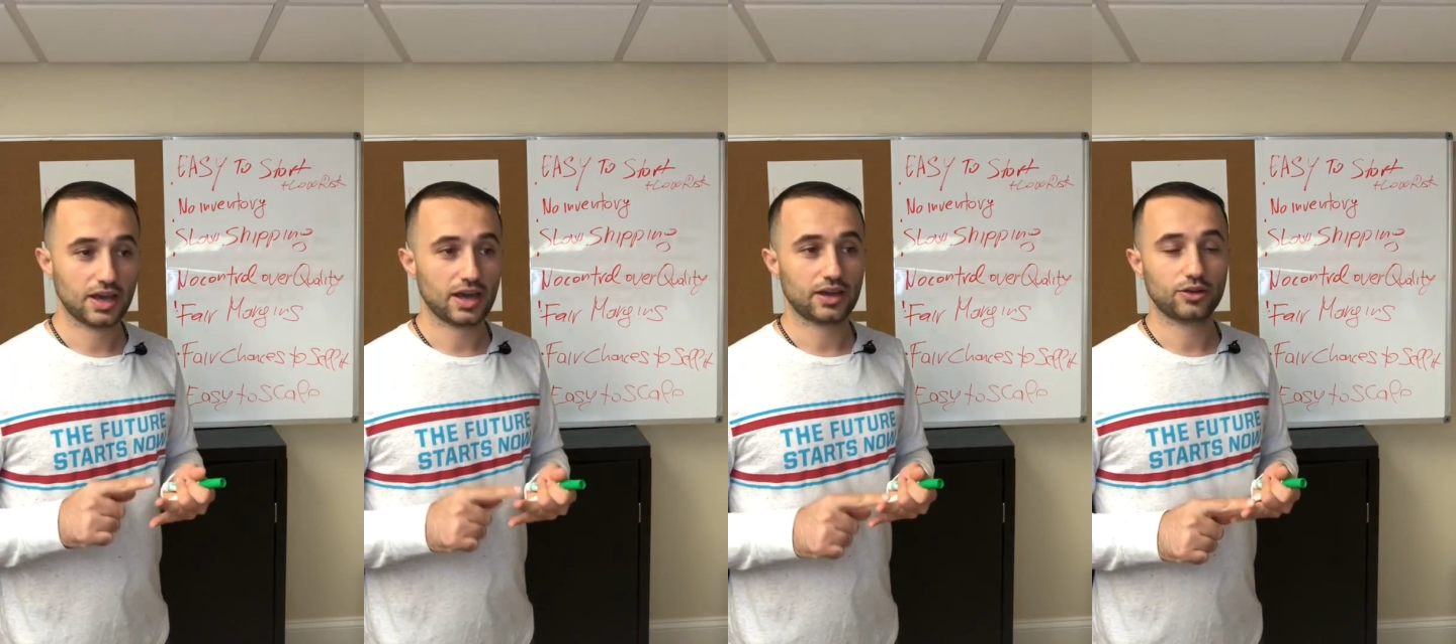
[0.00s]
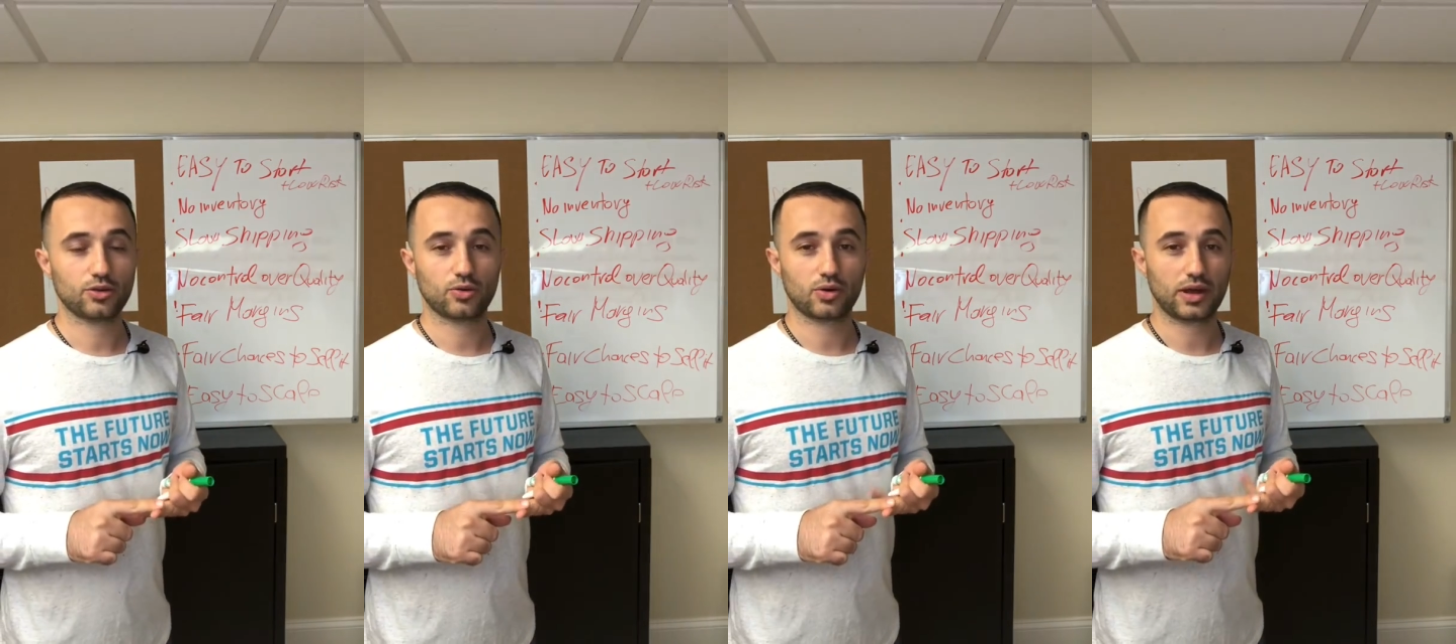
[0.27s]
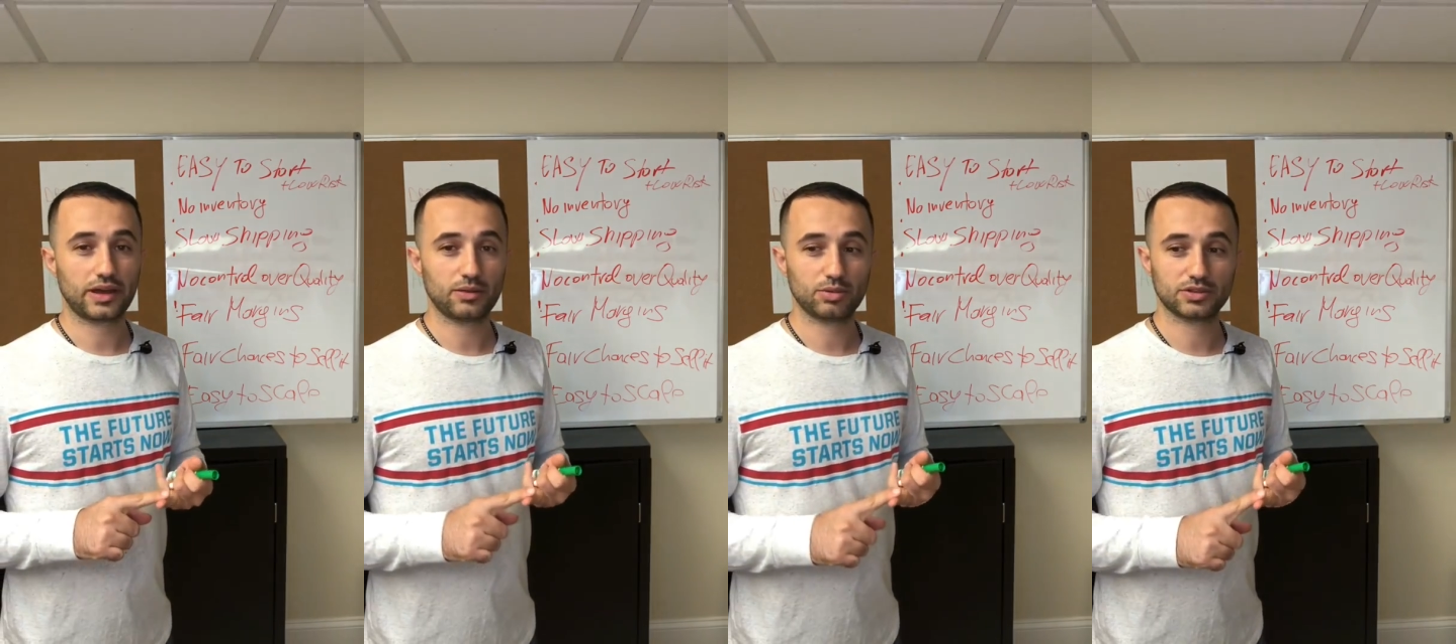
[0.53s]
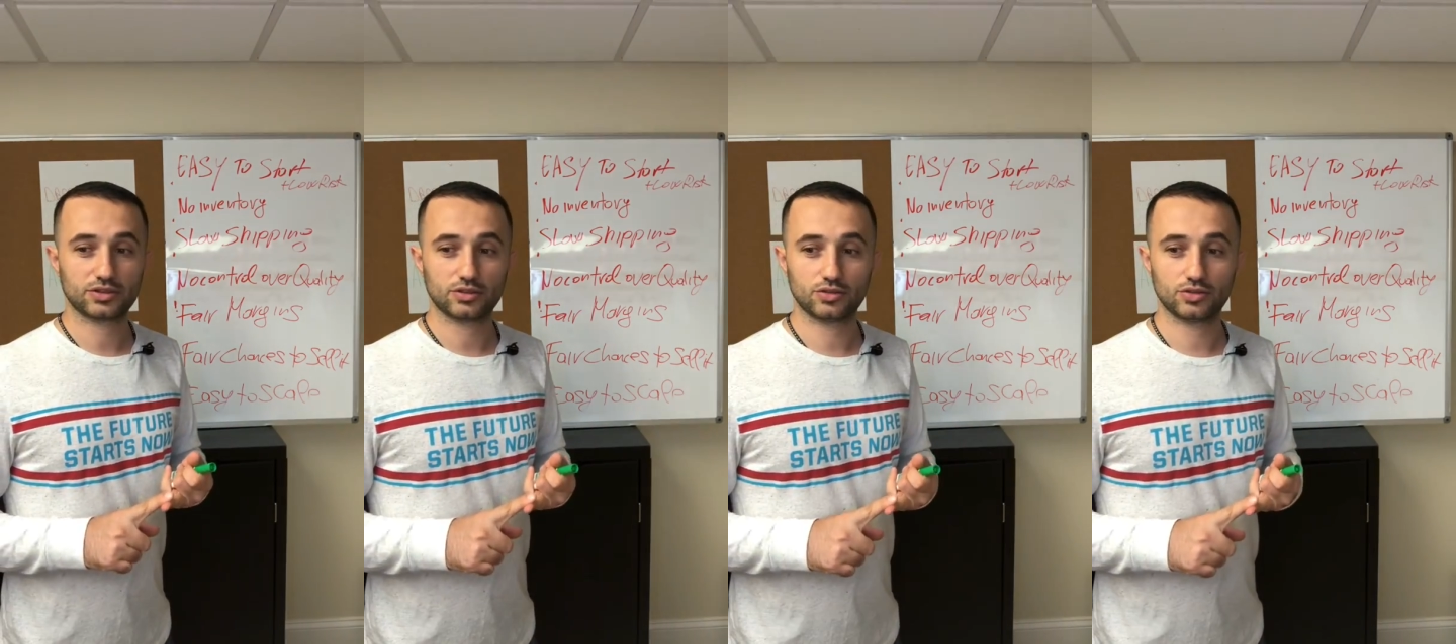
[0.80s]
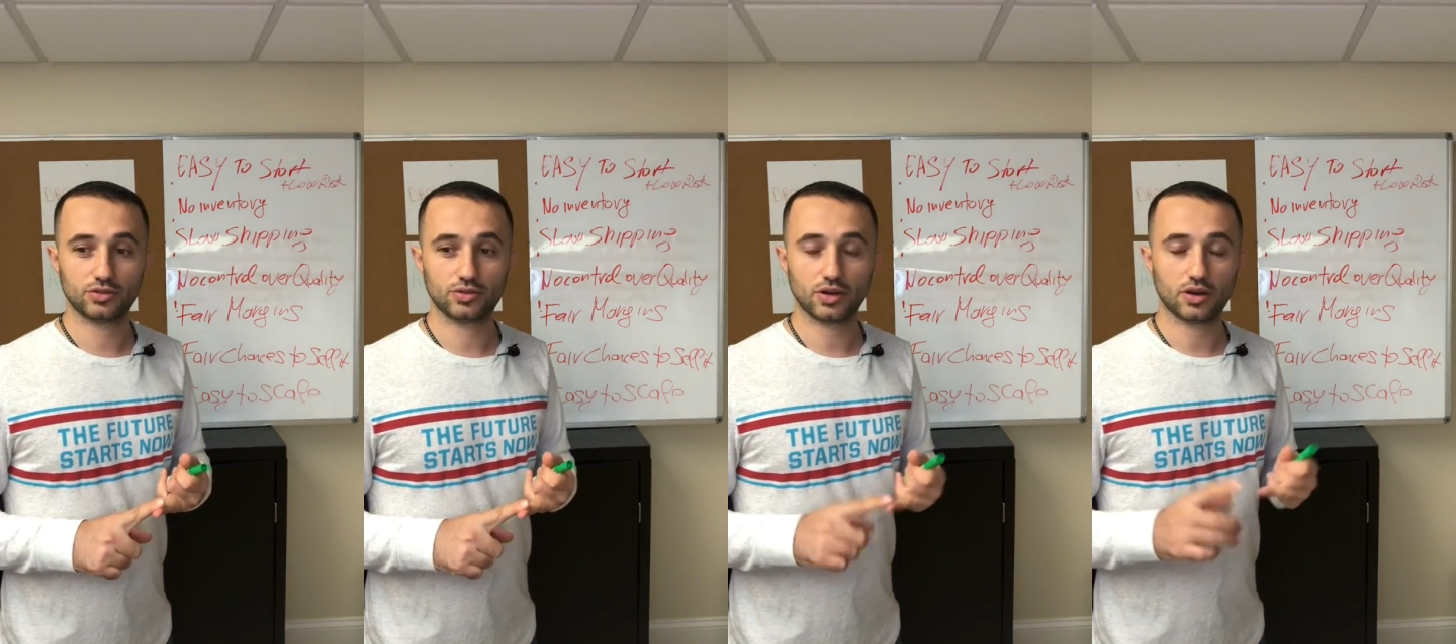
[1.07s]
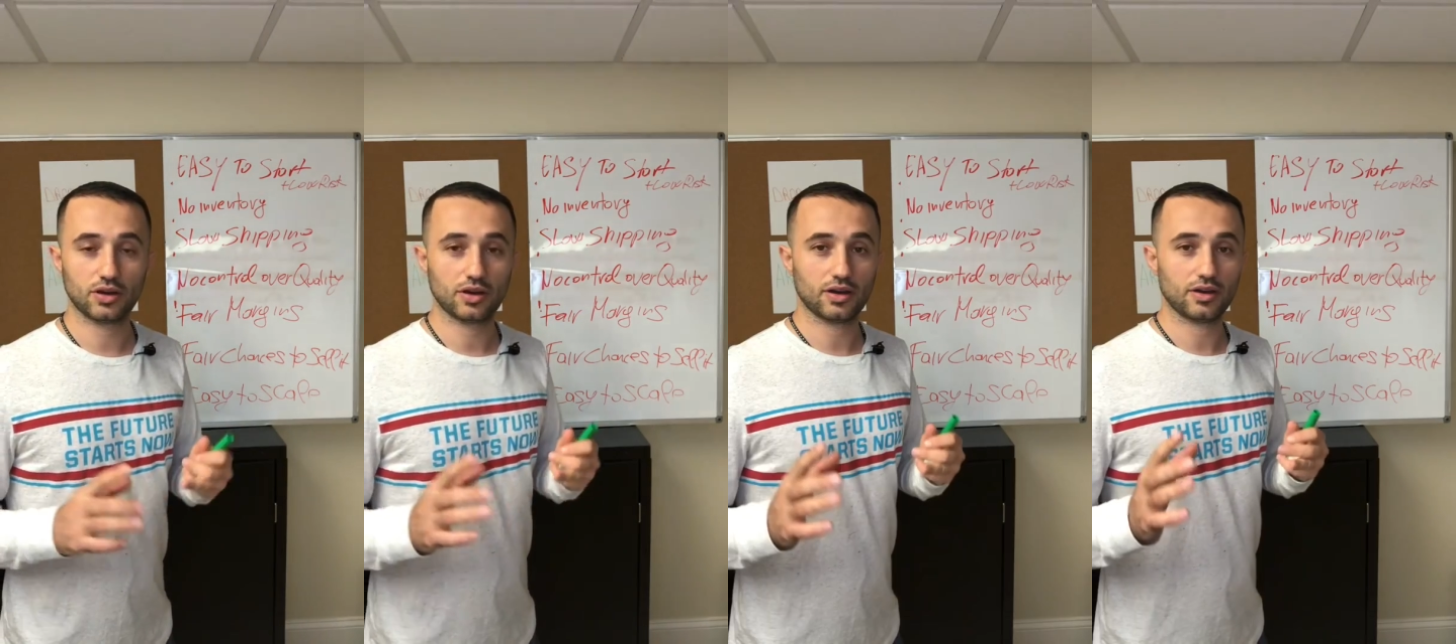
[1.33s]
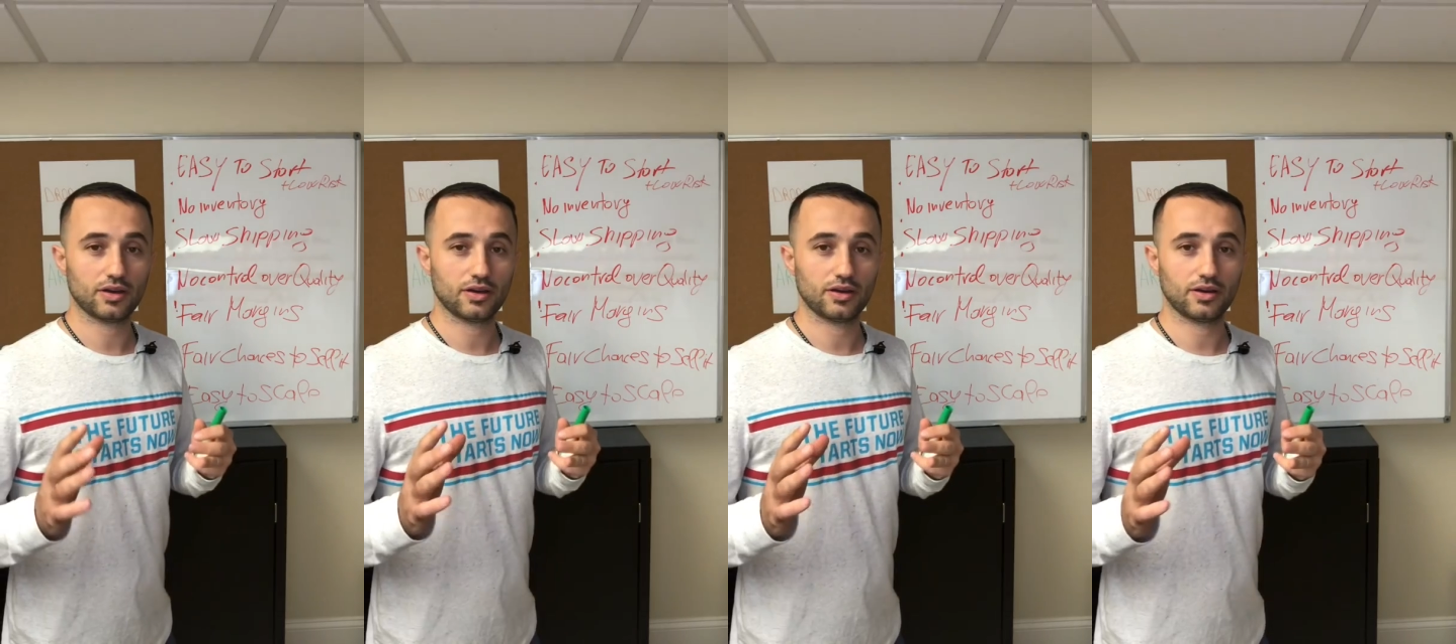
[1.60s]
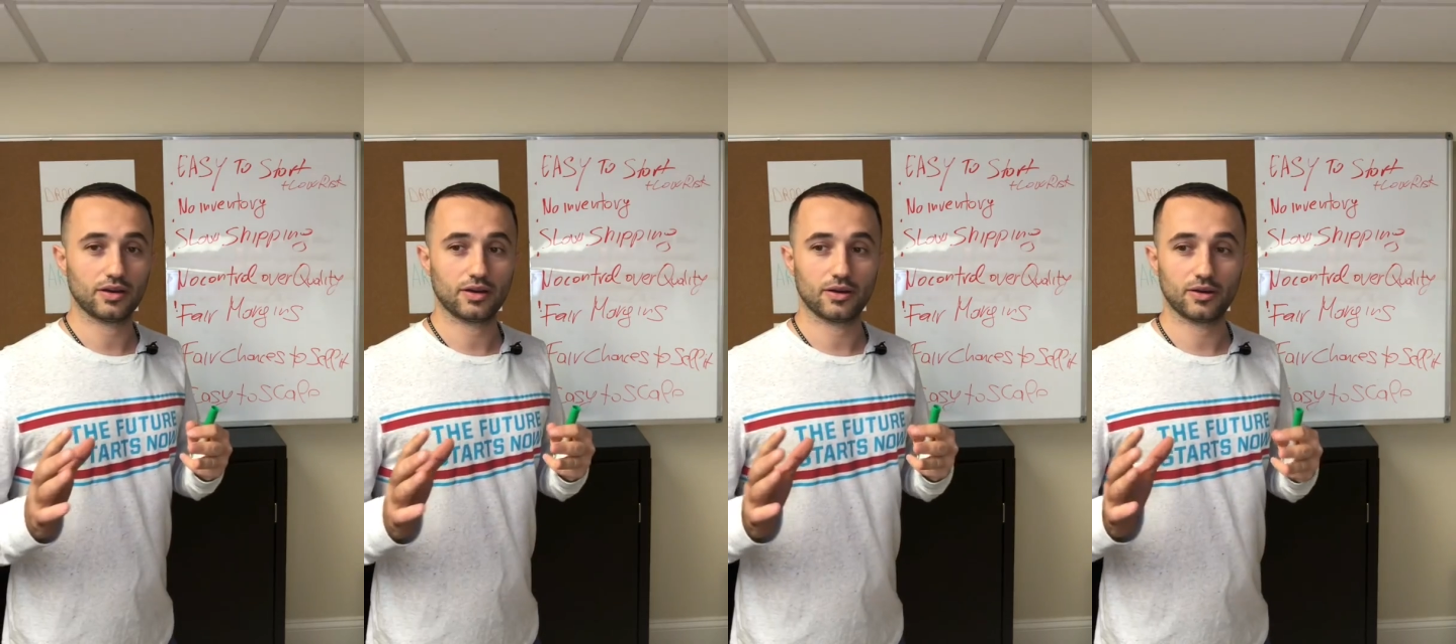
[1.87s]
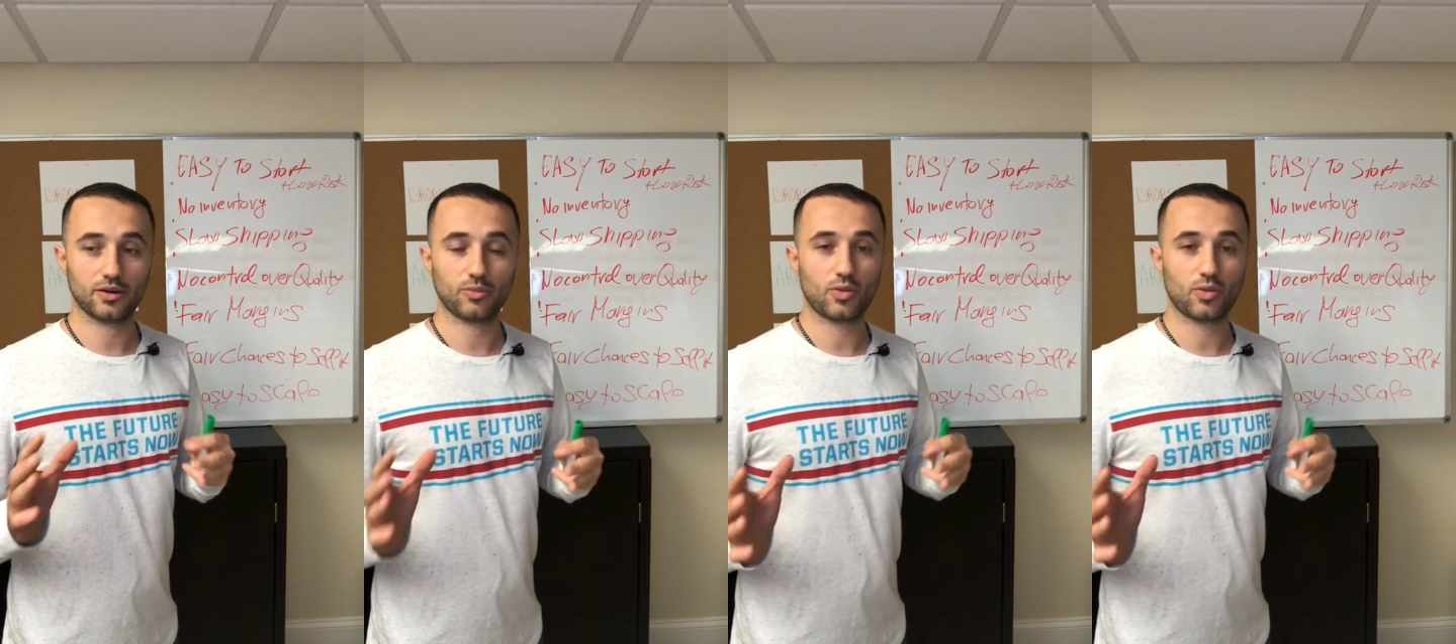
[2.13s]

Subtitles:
and you're able to do a